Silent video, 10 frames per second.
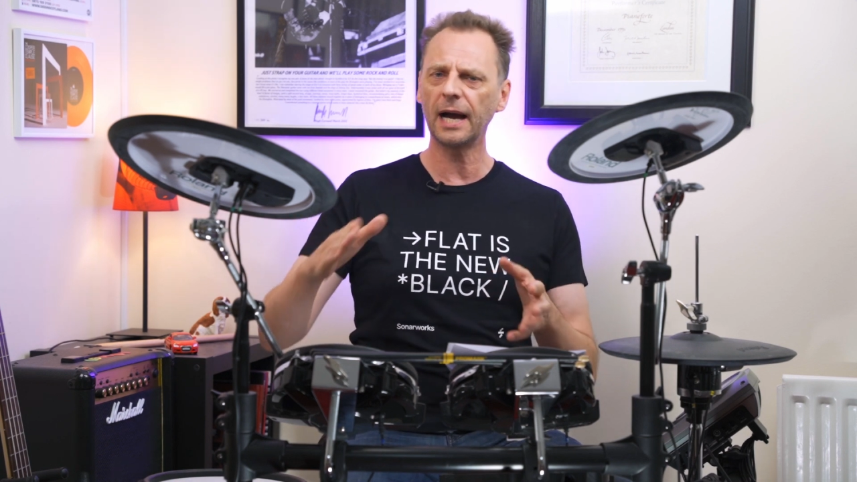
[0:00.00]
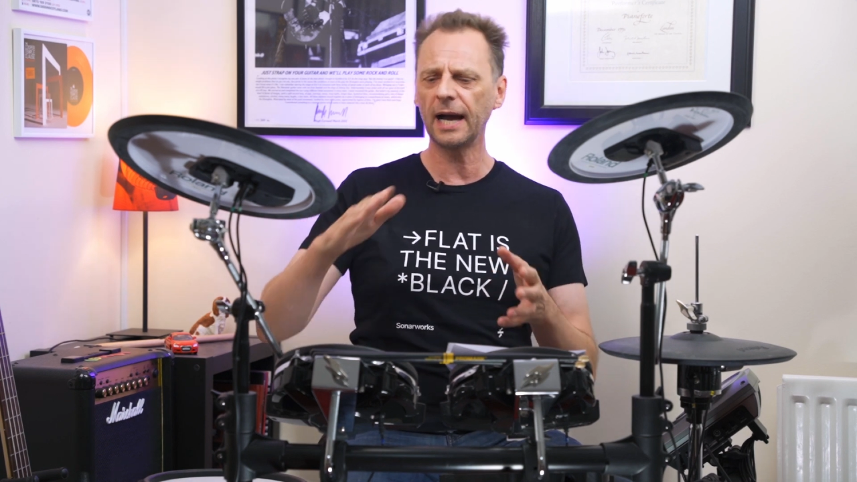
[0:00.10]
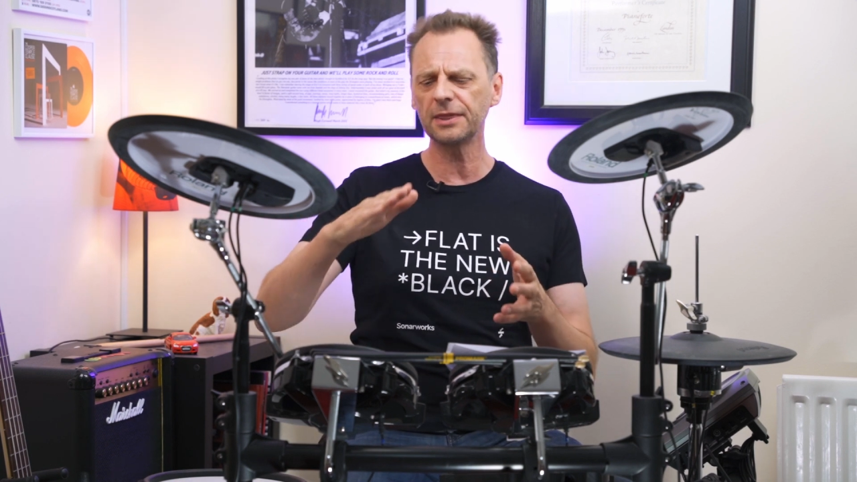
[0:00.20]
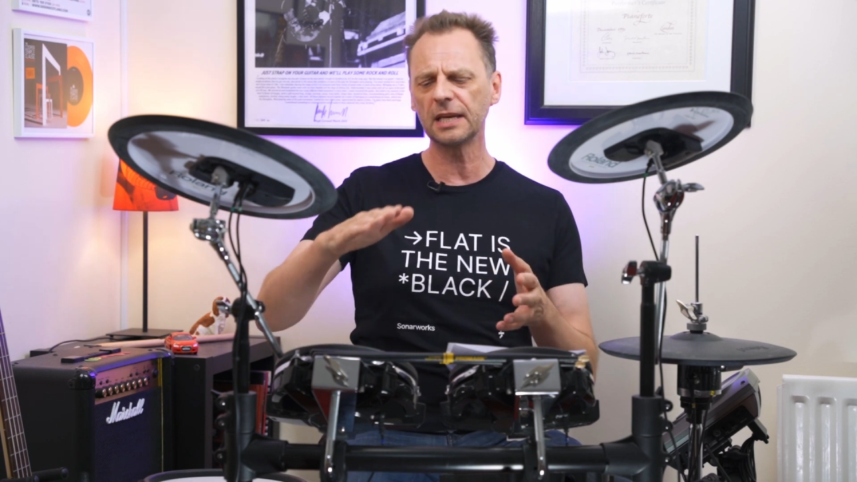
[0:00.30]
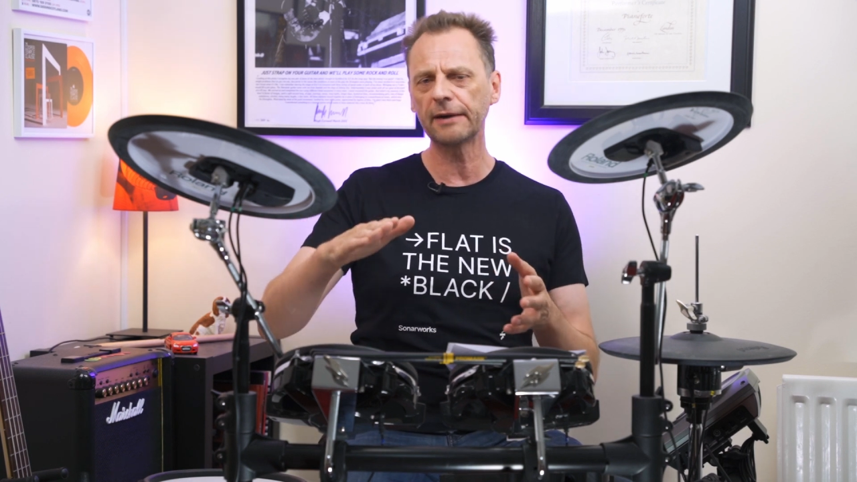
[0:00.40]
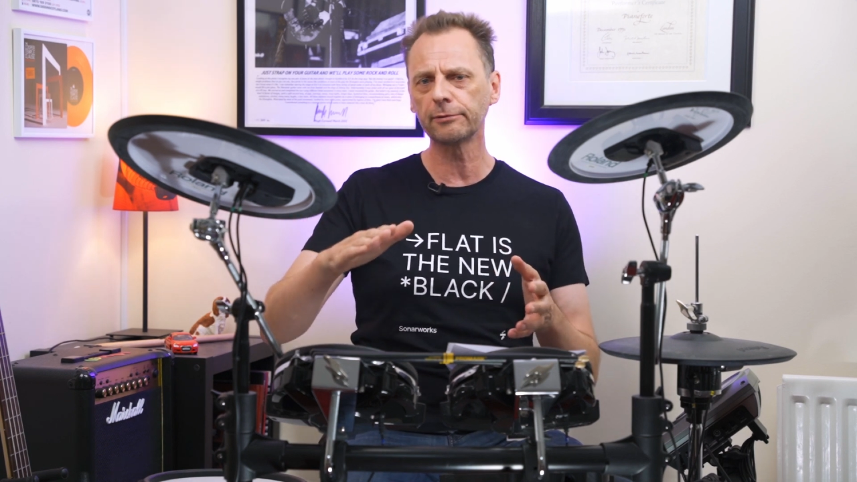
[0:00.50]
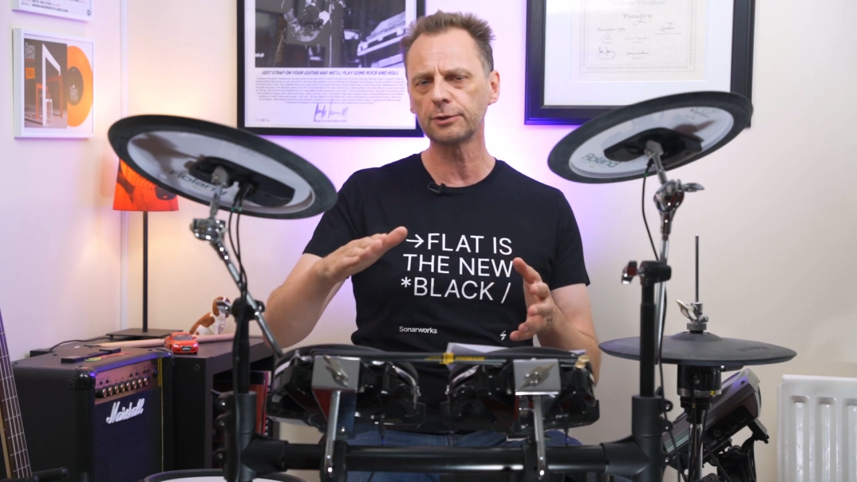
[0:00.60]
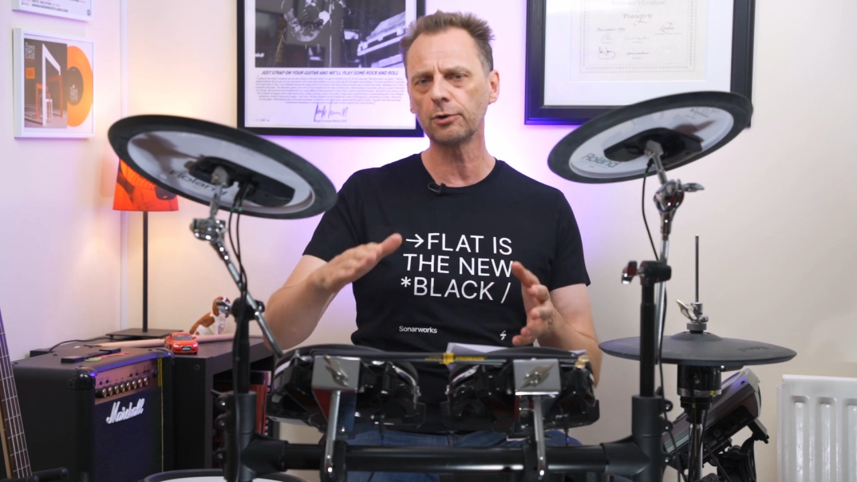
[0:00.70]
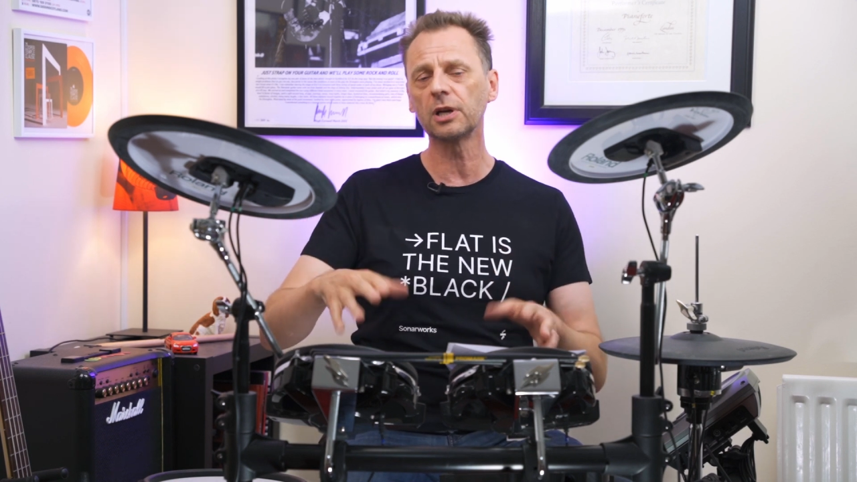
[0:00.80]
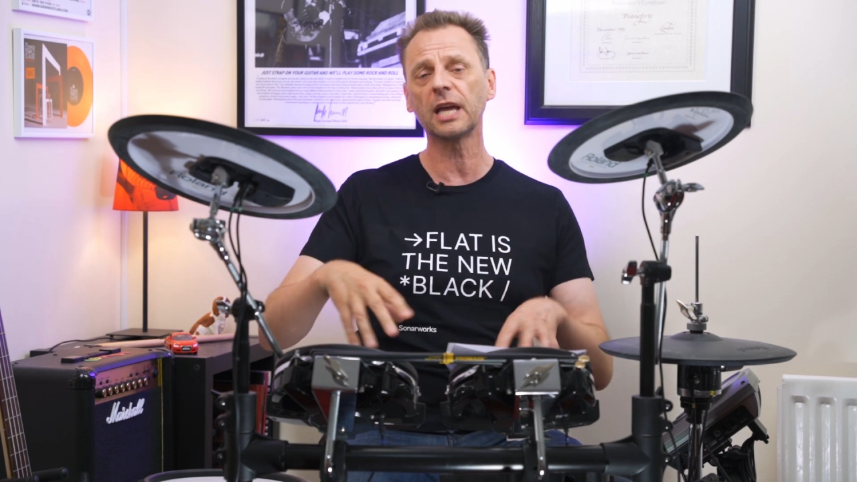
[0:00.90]
I had the
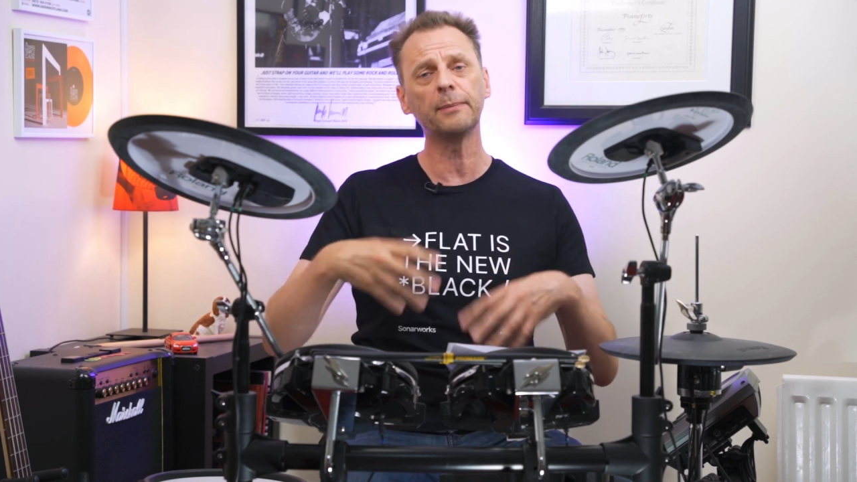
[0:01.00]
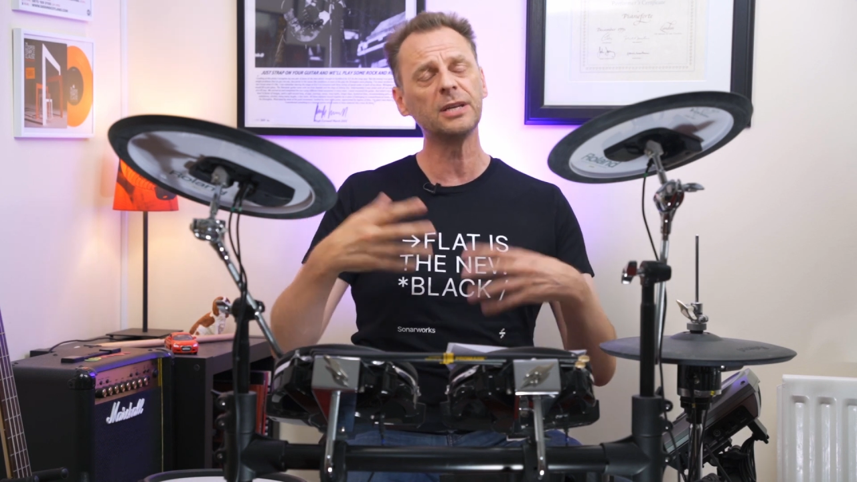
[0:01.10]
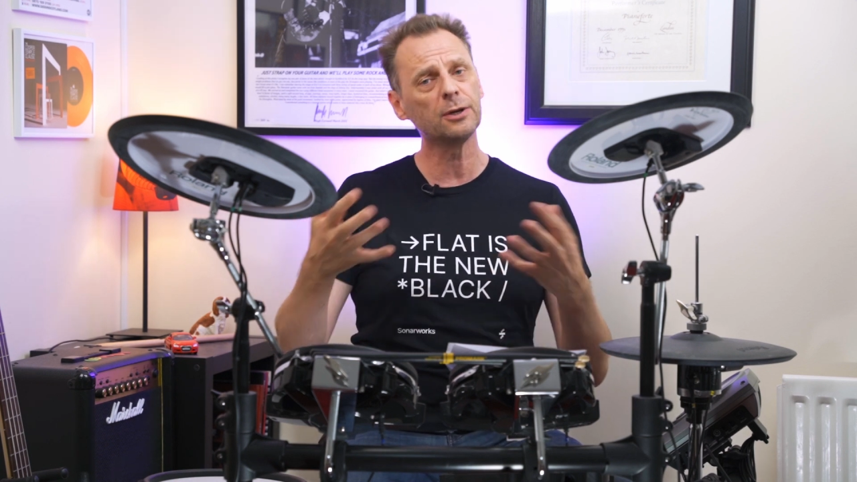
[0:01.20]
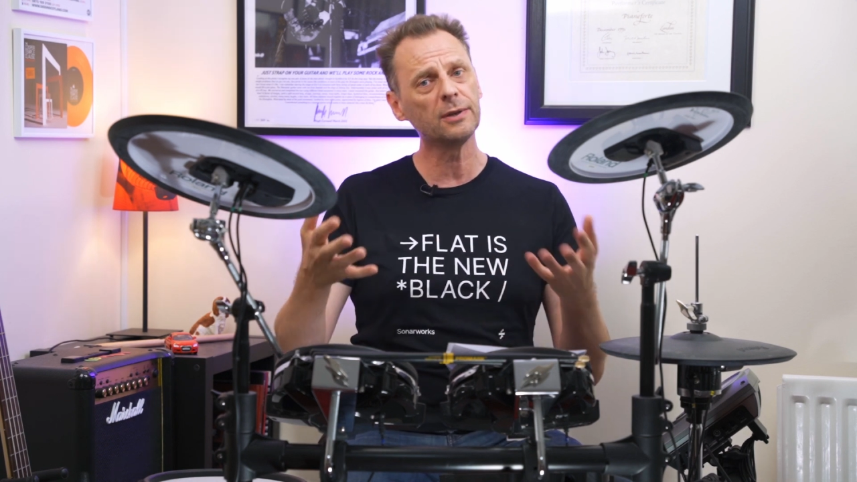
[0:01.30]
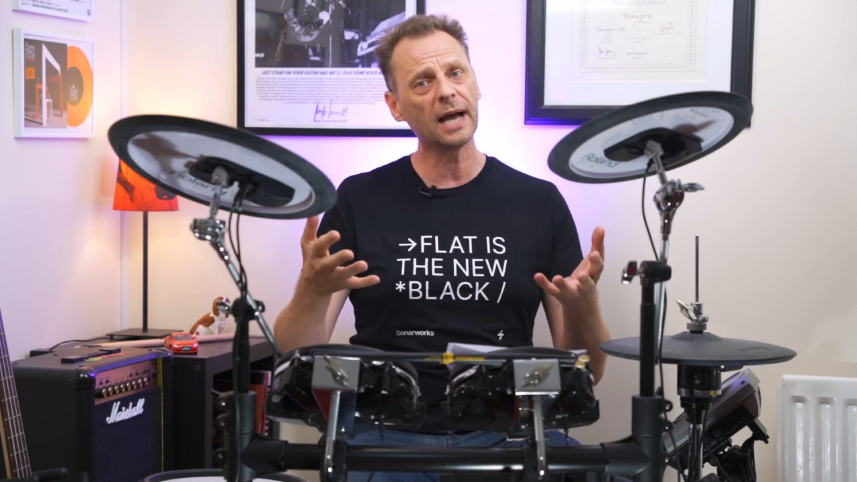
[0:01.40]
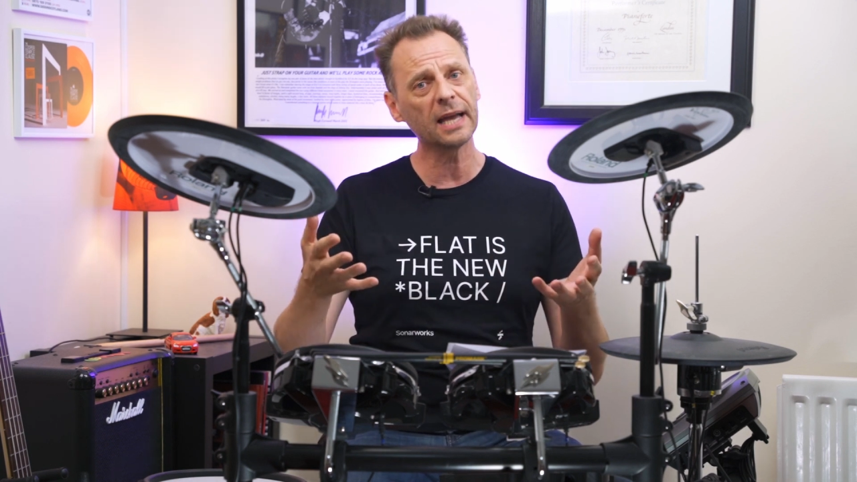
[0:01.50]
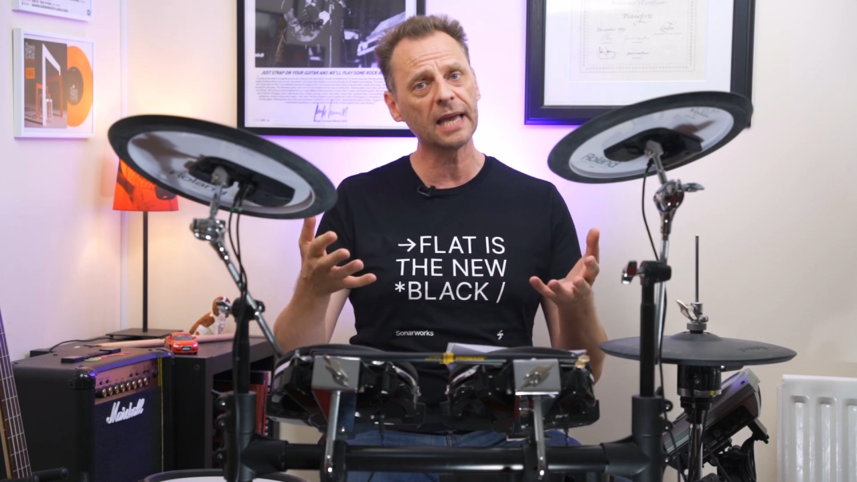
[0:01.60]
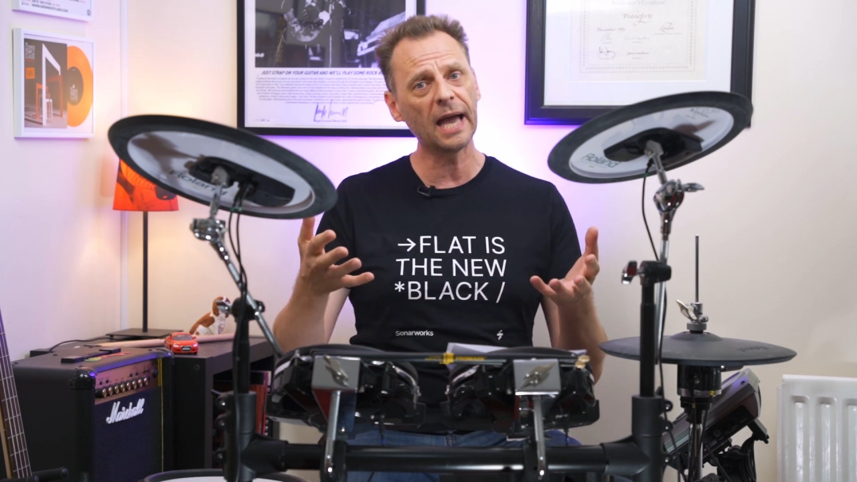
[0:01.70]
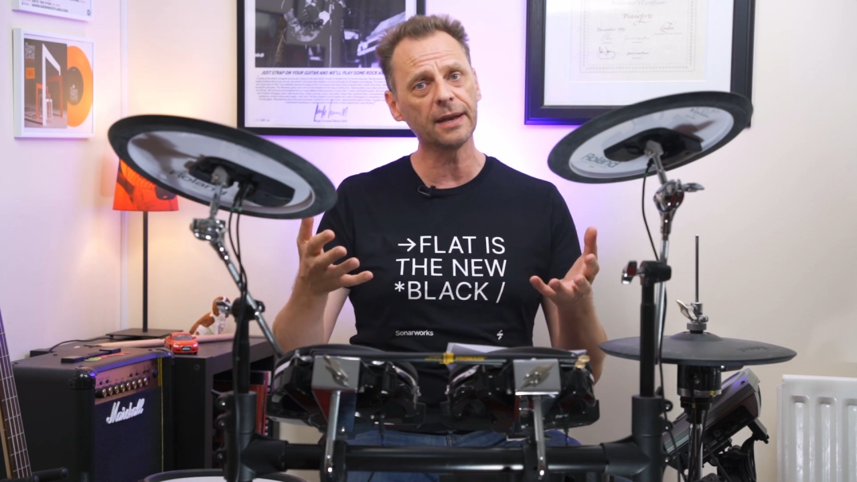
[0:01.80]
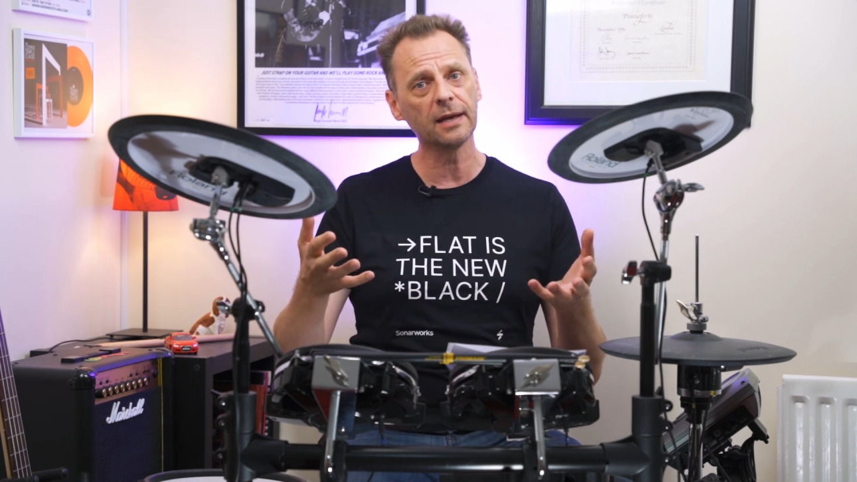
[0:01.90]
levels wrong. Can we do that
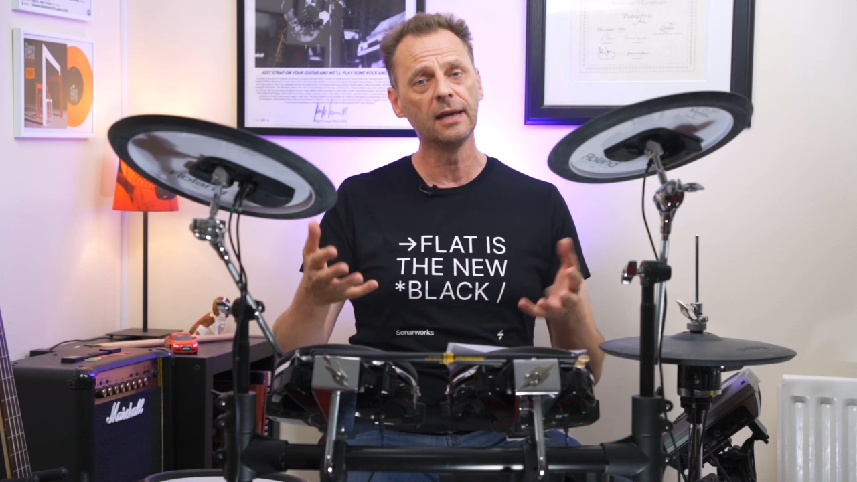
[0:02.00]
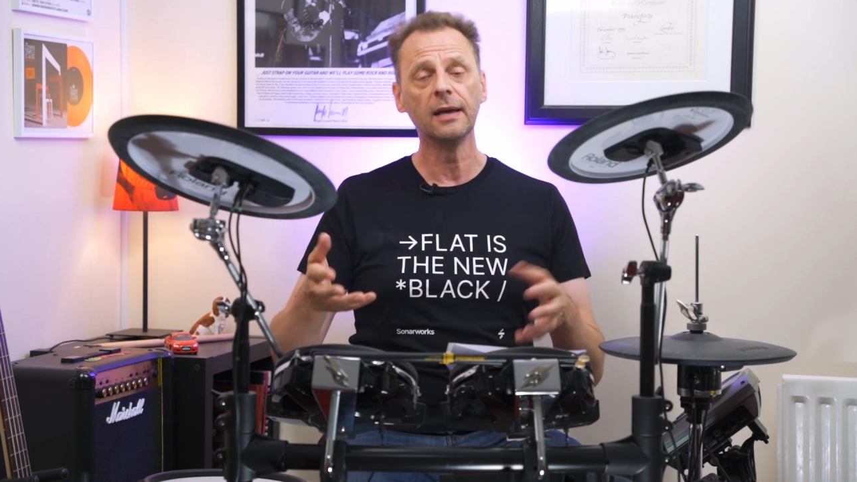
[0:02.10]
again?